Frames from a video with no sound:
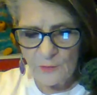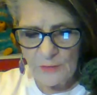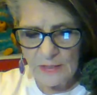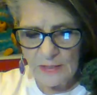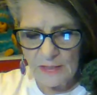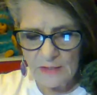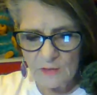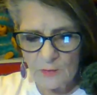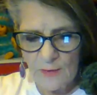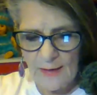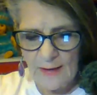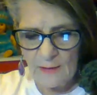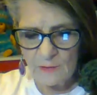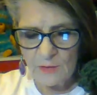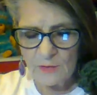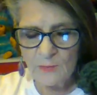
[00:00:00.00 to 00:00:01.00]
wheeling
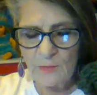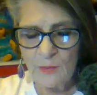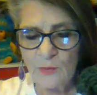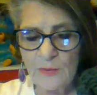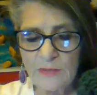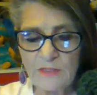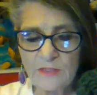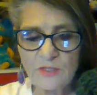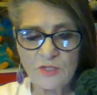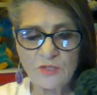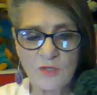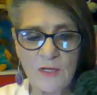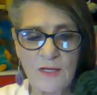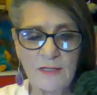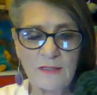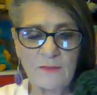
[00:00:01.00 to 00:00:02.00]
round and pointing
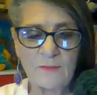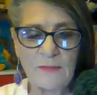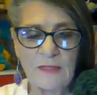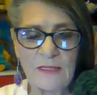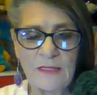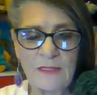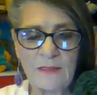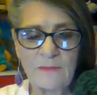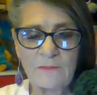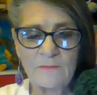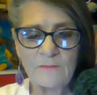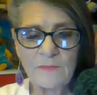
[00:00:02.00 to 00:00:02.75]
straight at me.